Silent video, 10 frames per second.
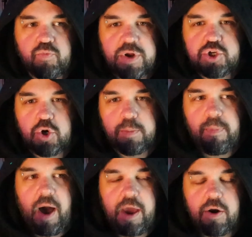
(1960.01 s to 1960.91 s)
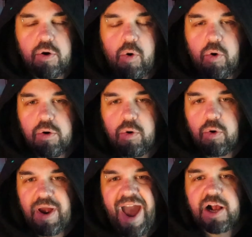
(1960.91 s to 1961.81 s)
Richard Meyer or
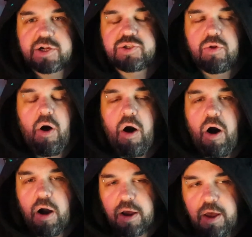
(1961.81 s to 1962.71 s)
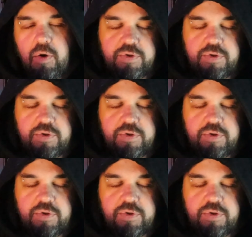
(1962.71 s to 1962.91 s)
or Axel Hawk.